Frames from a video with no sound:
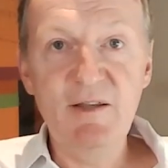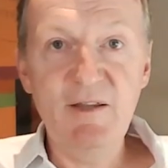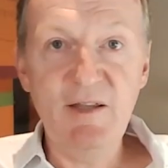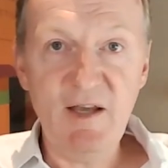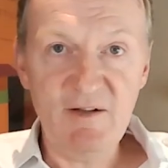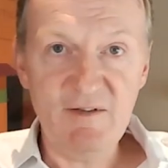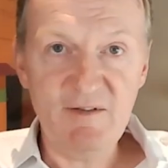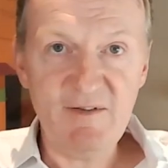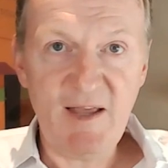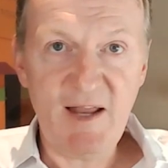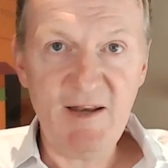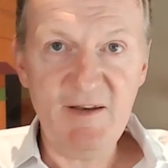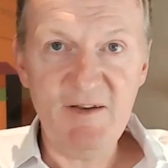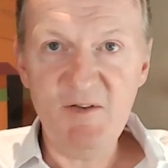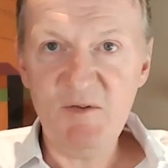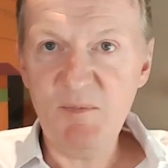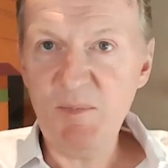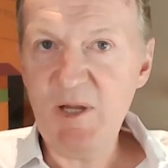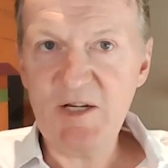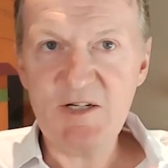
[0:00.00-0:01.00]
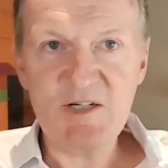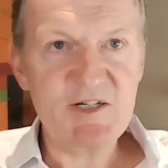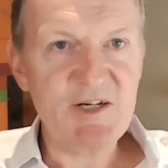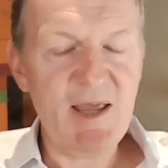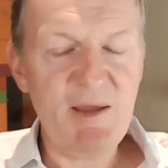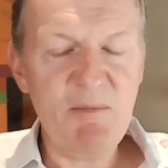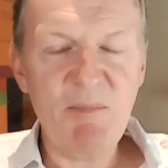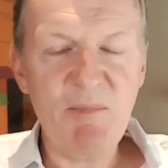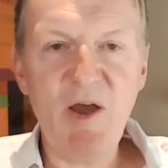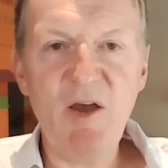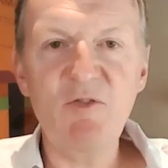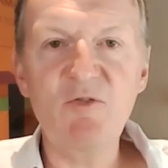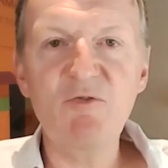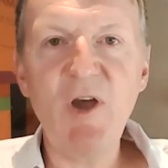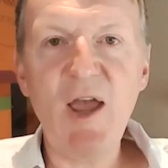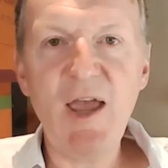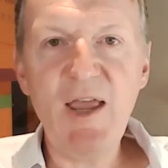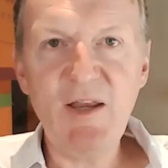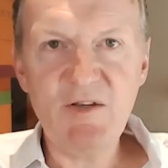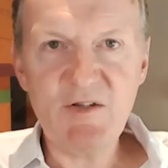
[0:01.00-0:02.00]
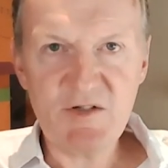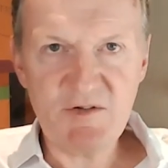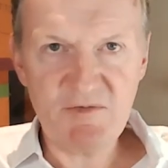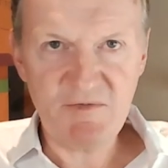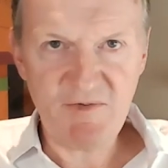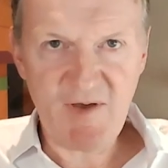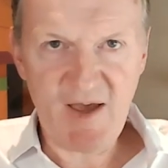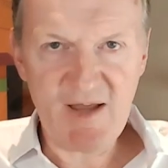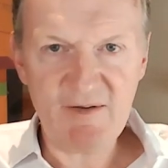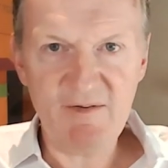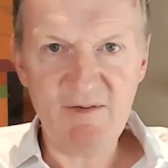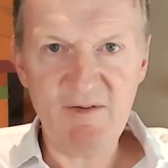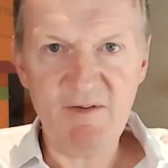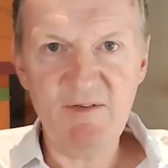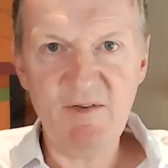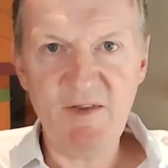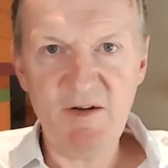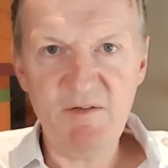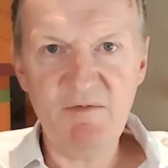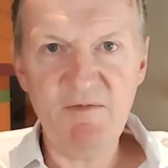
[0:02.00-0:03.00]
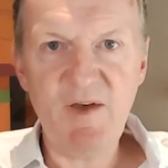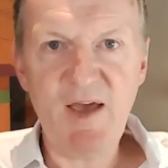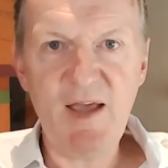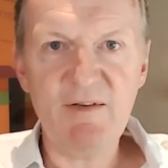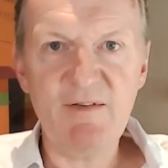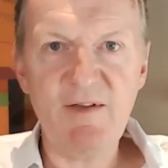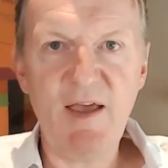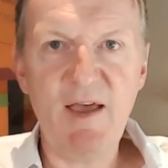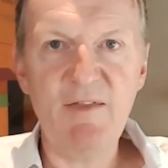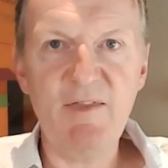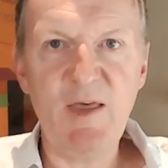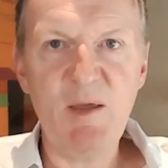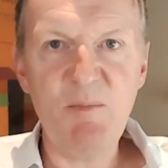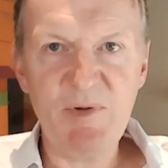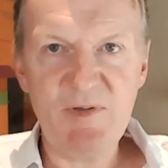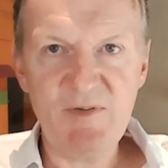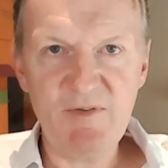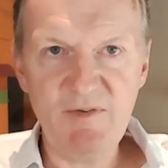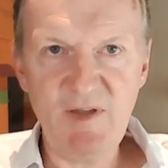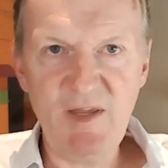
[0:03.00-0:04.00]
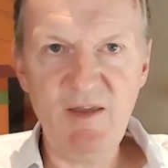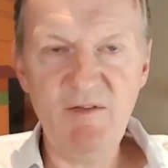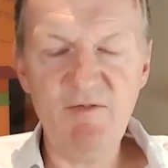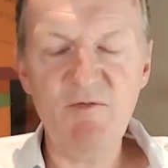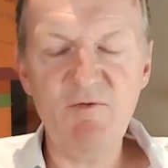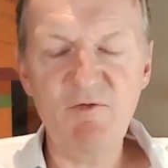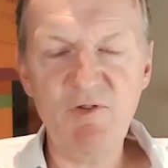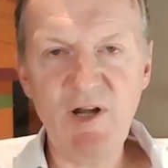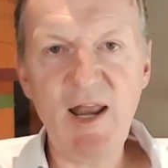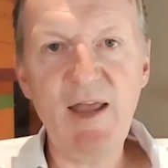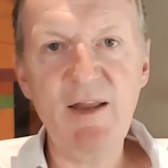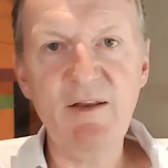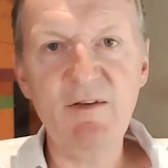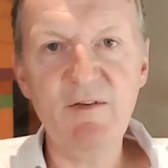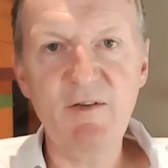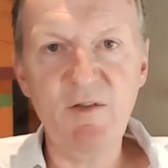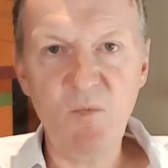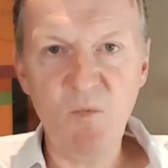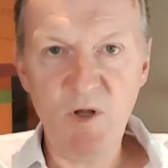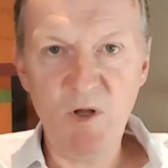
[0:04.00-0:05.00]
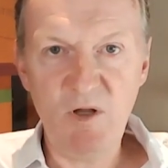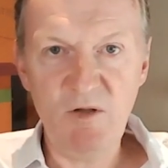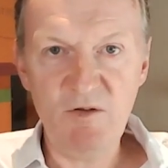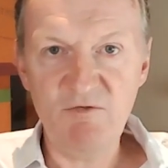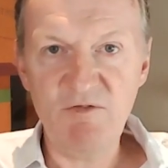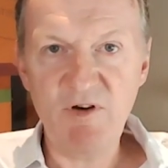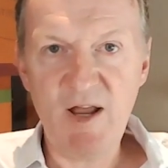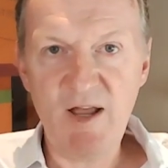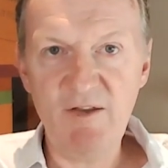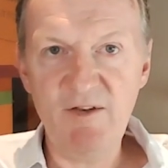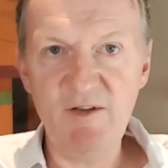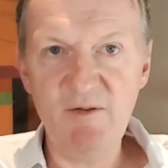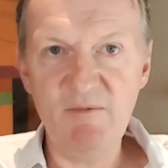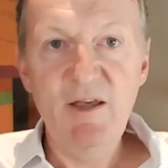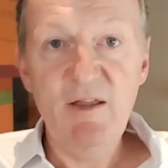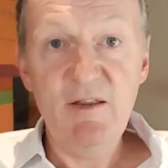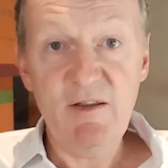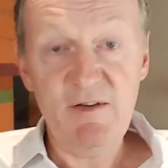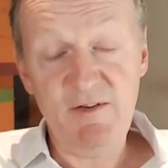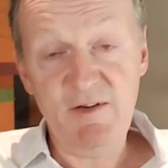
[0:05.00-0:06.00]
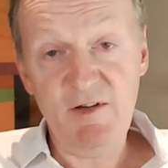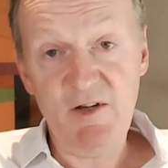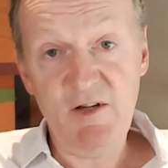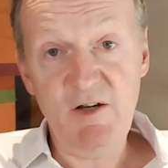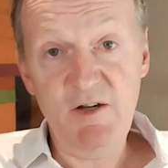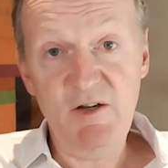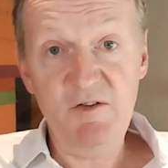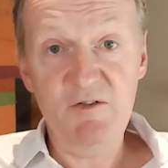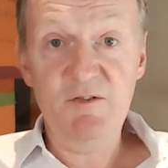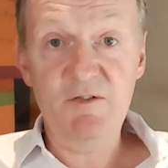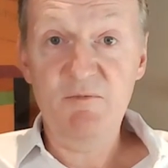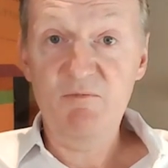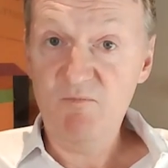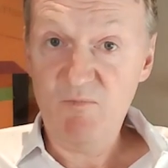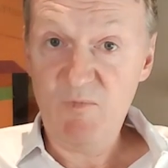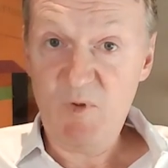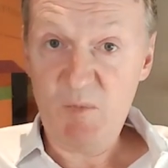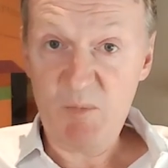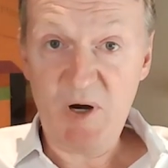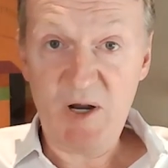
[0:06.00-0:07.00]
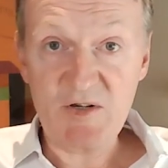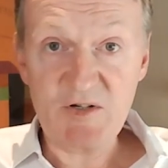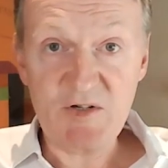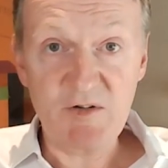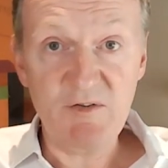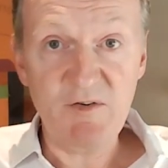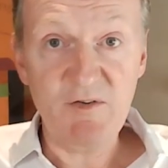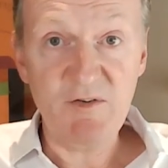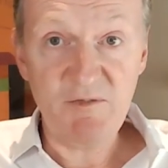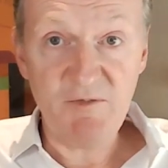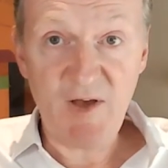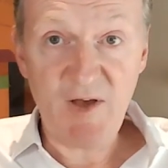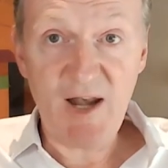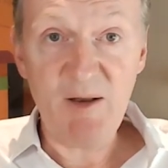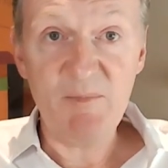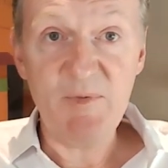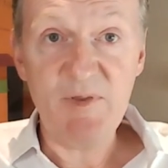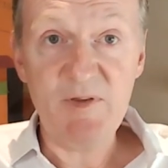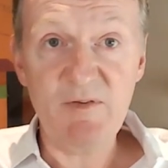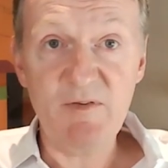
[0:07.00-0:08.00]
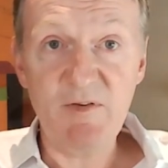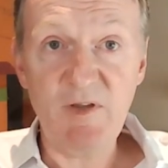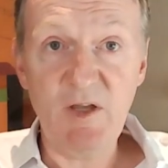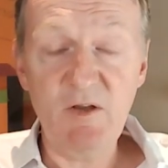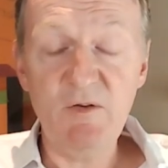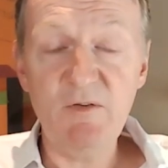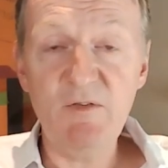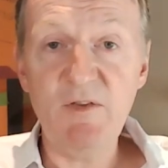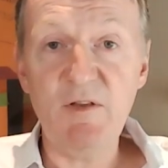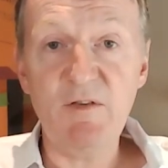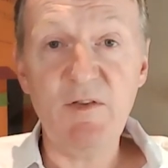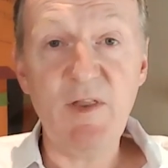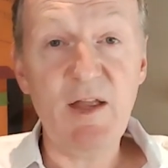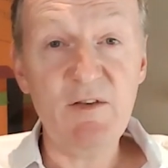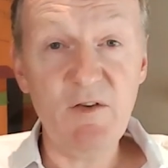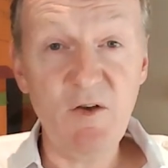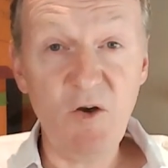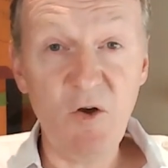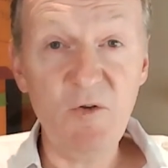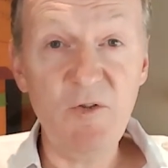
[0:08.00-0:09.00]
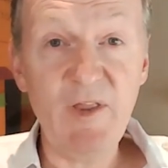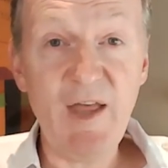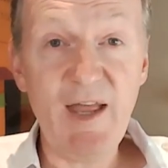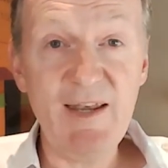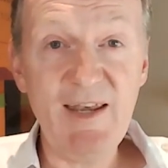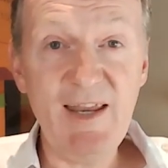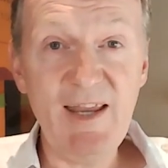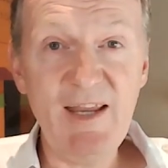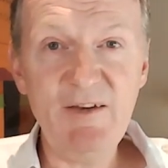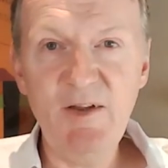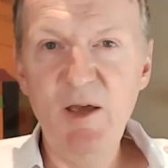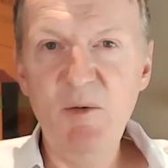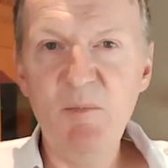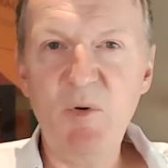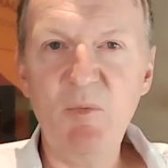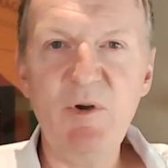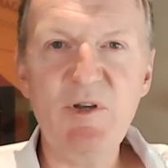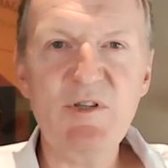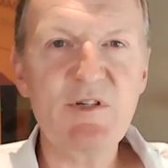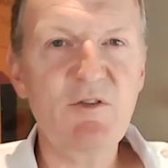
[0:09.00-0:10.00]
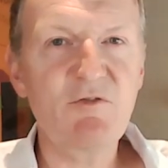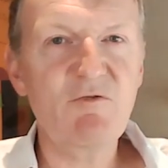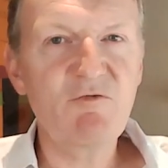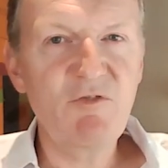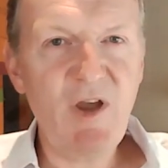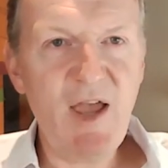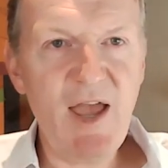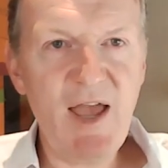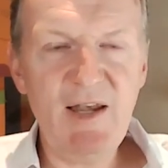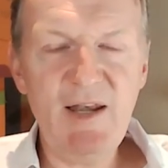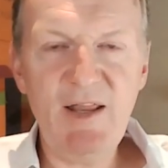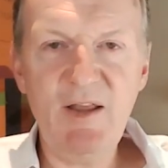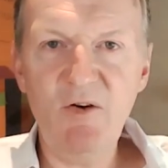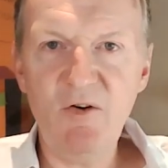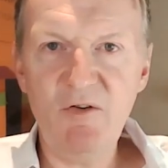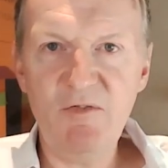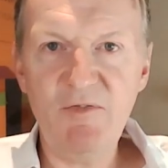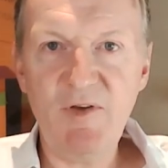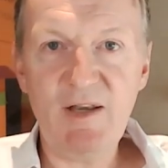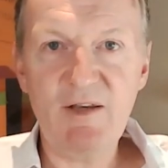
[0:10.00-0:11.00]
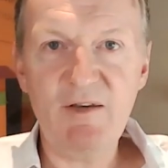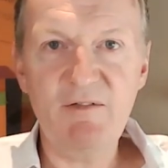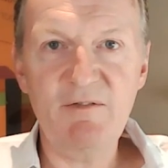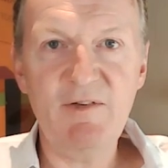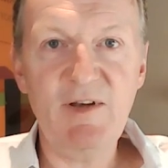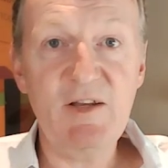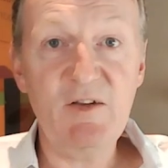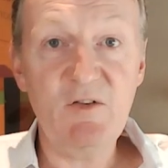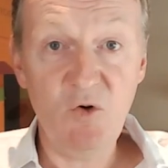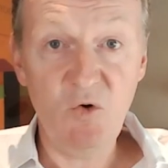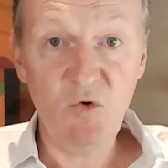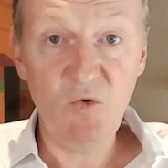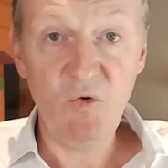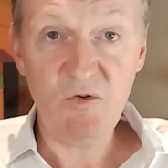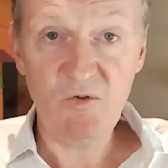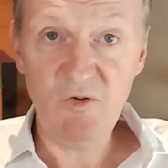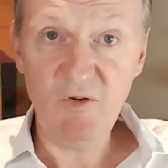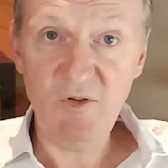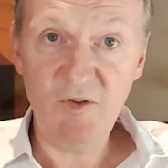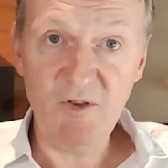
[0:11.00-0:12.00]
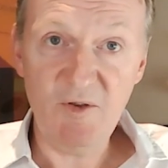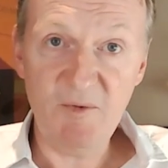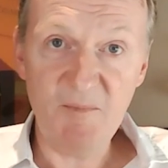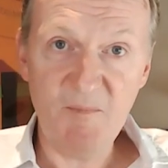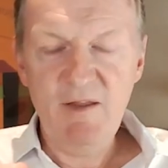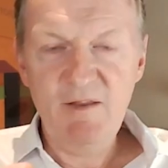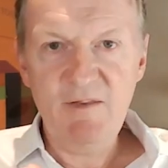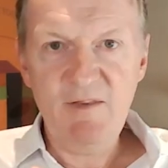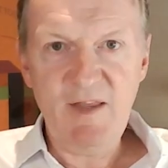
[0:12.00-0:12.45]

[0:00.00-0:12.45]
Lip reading: young talent is being shaped by a range of factors that affect how they perceive and relate to the world around them. This includes the pressure to develop the skills that they're told they need, but which are rarely or effectively taught to them.